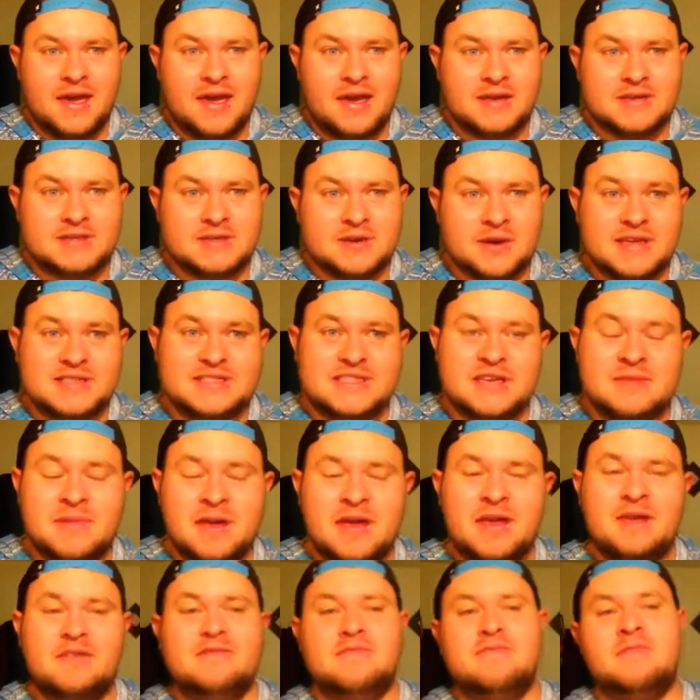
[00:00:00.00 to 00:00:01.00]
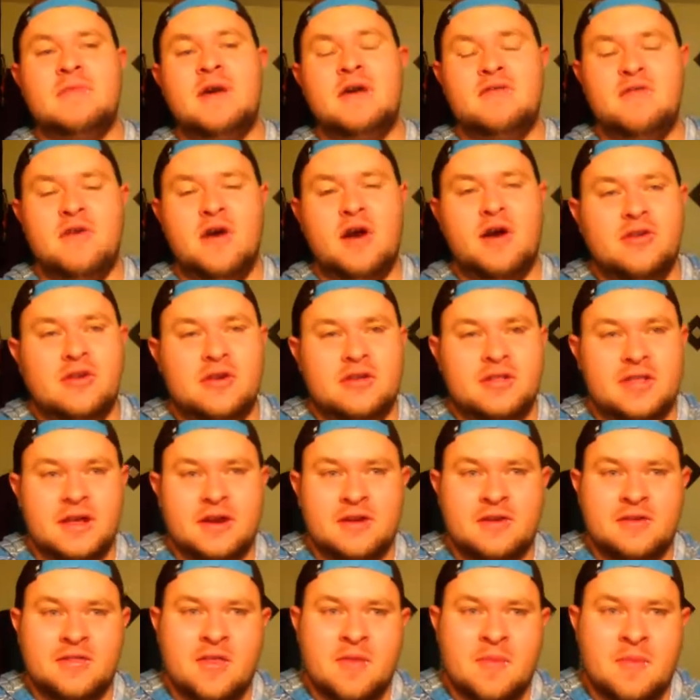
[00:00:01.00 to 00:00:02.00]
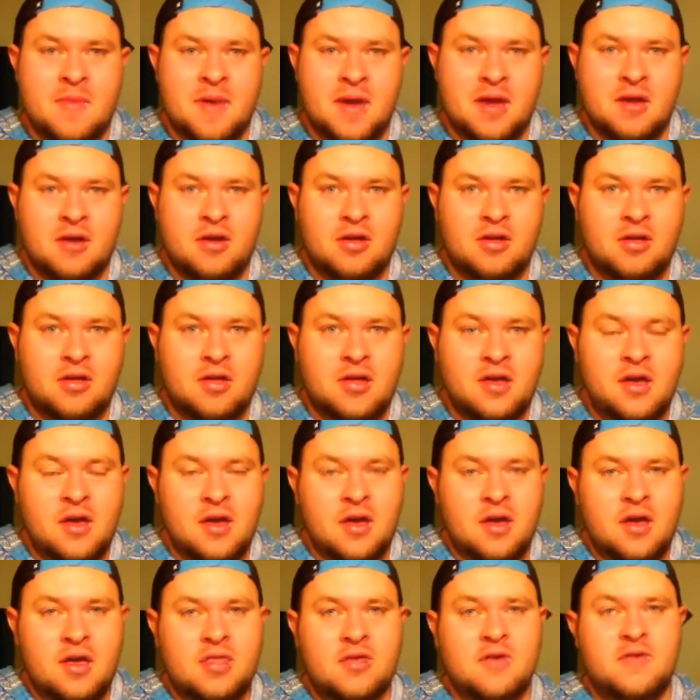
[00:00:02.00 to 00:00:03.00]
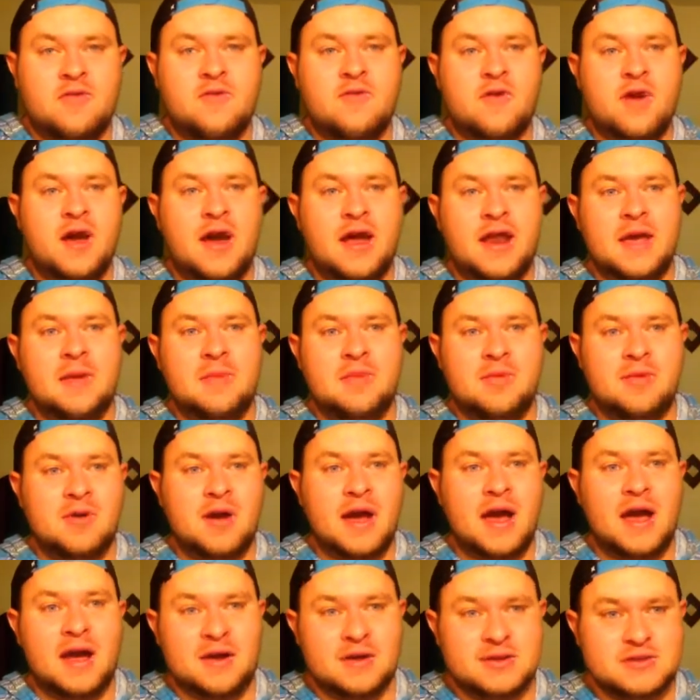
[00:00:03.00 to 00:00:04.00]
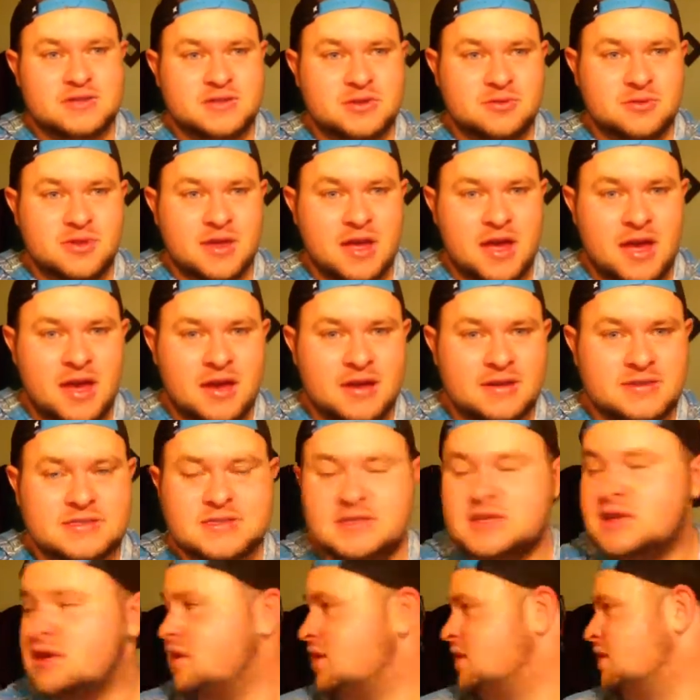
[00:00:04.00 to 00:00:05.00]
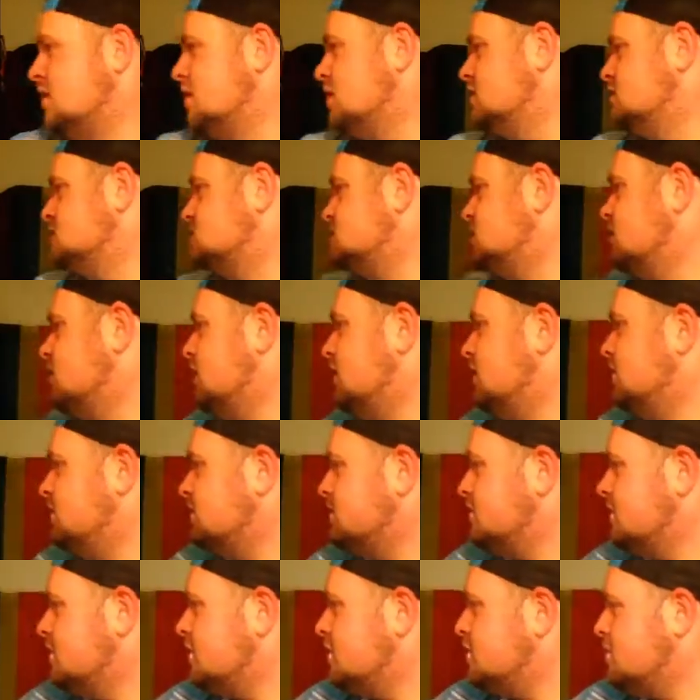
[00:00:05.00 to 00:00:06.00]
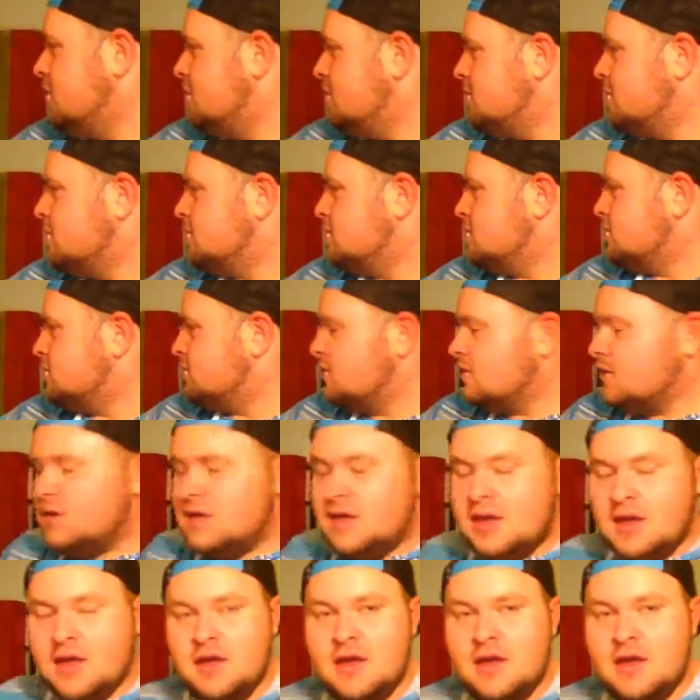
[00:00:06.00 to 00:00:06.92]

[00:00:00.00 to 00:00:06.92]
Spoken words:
sent my father a letter in the mail the Friday prior to that. Sorry, let me turn on my music real quick.